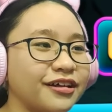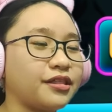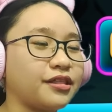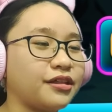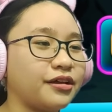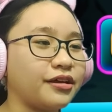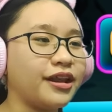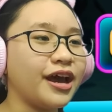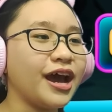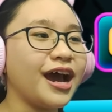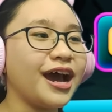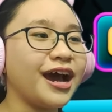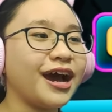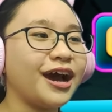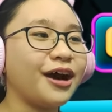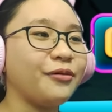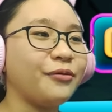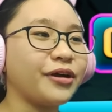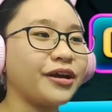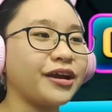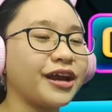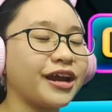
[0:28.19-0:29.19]
So
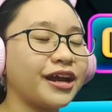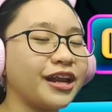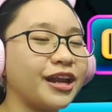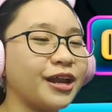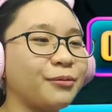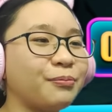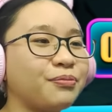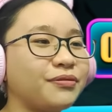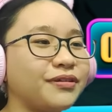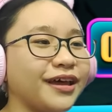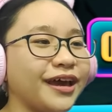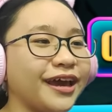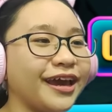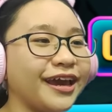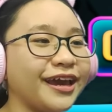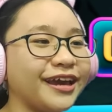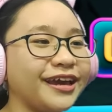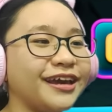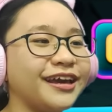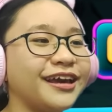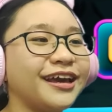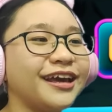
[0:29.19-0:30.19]
now we're gonna
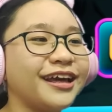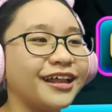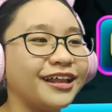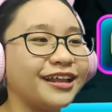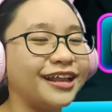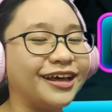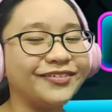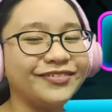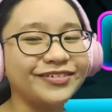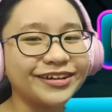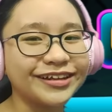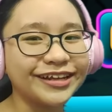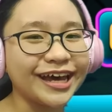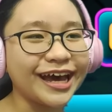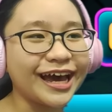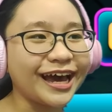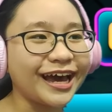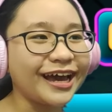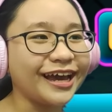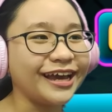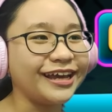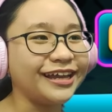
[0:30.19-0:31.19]
play level
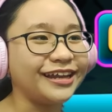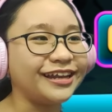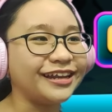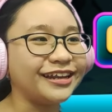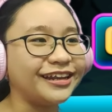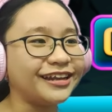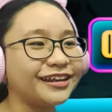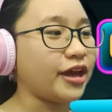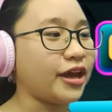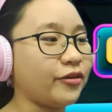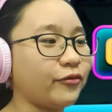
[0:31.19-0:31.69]
9.